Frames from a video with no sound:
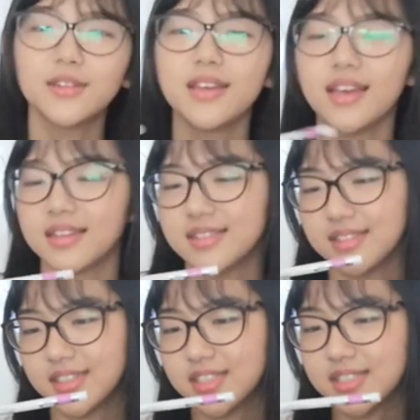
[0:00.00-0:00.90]
Yes,
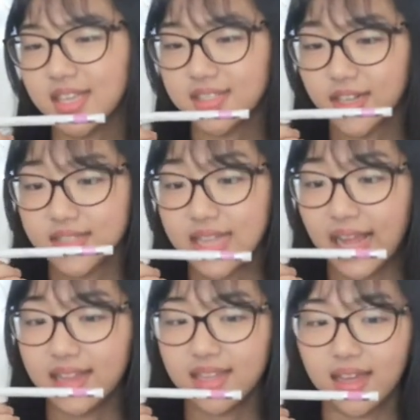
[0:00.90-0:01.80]
it just says your
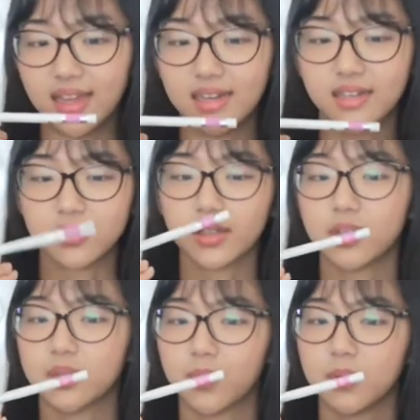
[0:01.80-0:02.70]
styling eyeliner, so
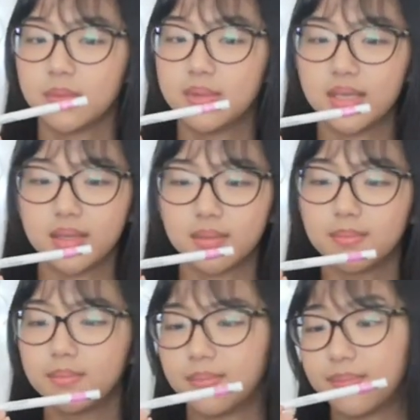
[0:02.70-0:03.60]
it's probably
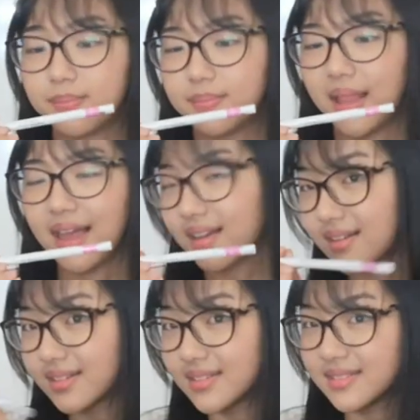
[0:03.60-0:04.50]
that.
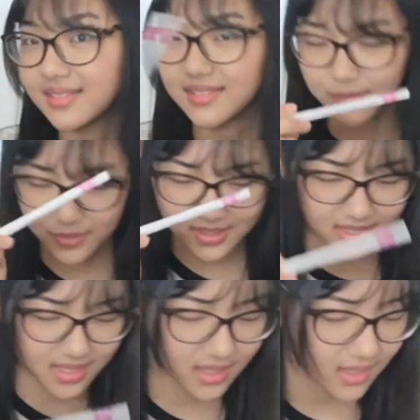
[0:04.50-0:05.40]
We'll
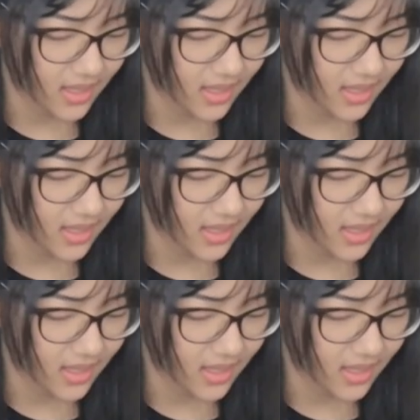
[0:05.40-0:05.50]
see.